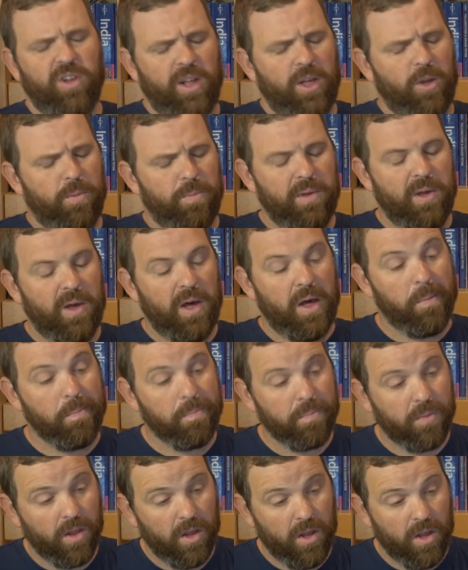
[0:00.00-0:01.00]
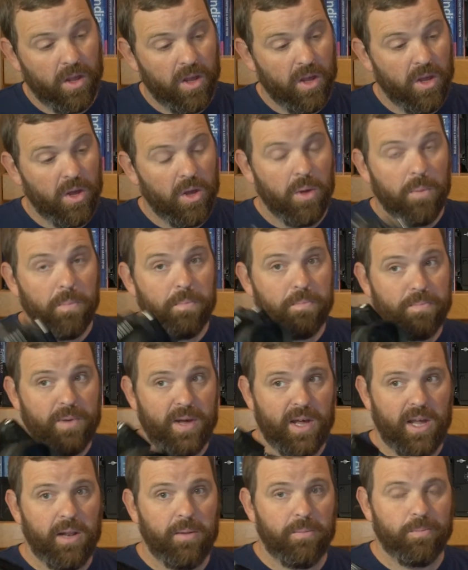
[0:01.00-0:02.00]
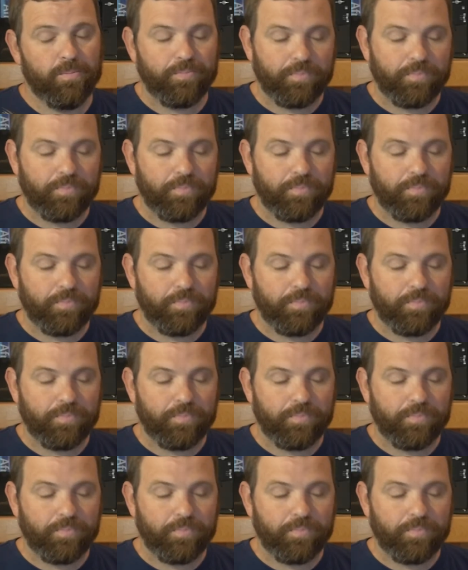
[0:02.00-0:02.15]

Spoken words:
to help you out. But